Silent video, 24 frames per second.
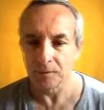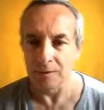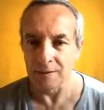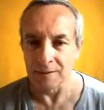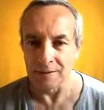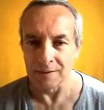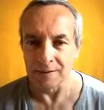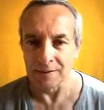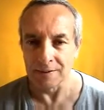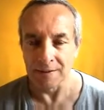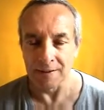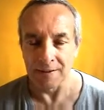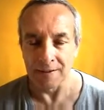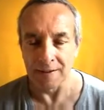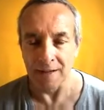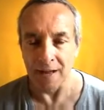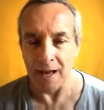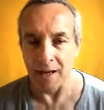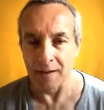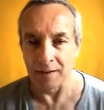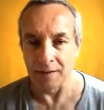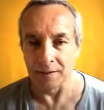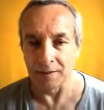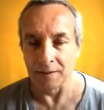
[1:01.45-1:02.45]
It's
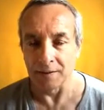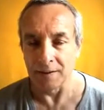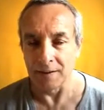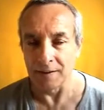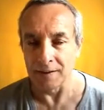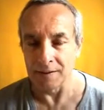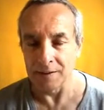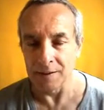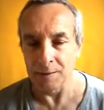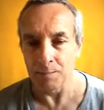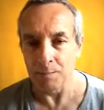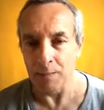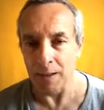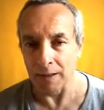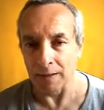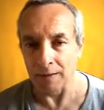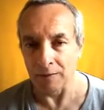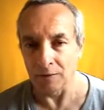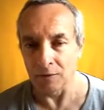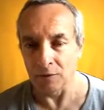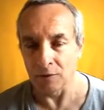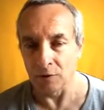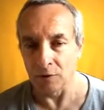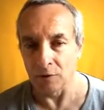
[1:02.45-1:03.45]
desire that is
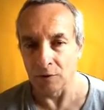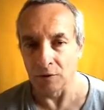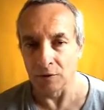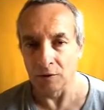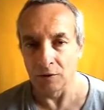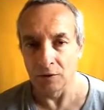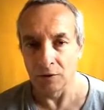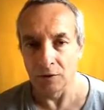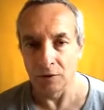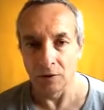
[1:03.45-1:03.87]
based on